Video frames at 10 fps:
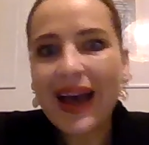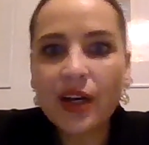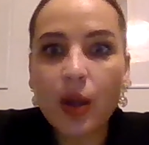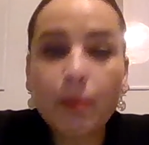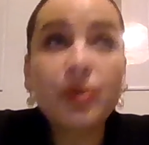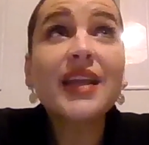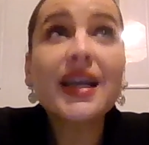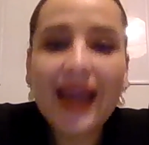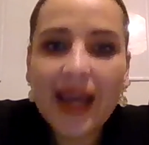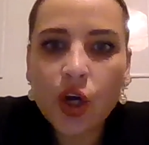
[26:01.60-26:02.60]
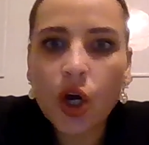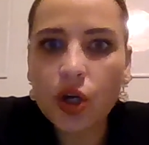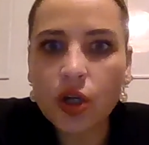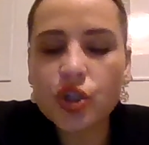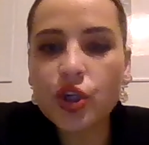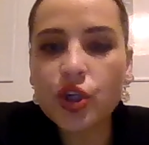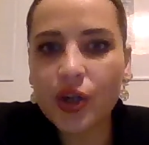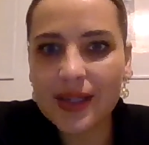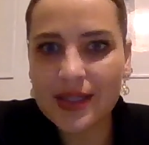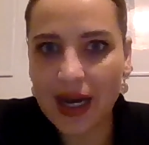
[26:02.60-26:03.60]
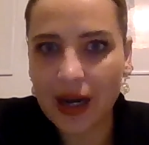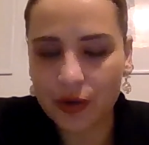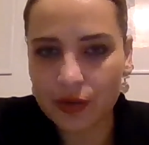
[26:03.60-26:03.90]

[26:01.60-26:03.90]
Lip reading: and put that aircon on to cool it down.